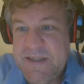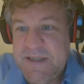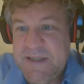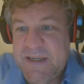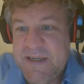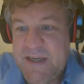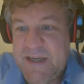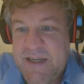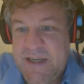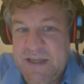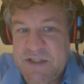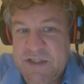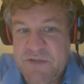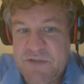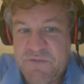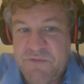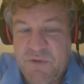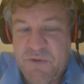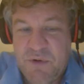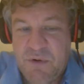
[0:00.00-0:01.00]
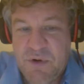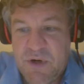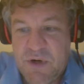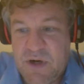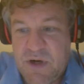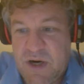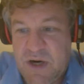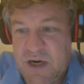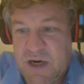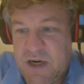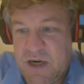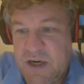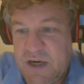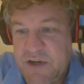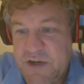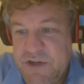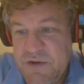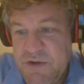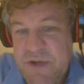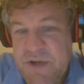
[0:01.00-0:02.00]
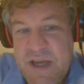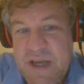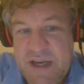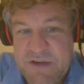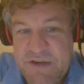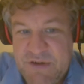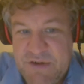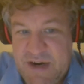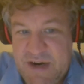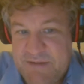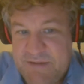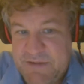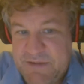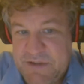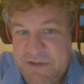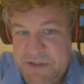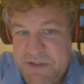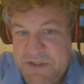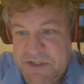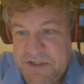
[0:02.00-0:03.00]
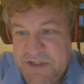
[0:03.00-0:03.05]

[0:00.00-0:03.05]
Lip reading: and it's for our UK drivers.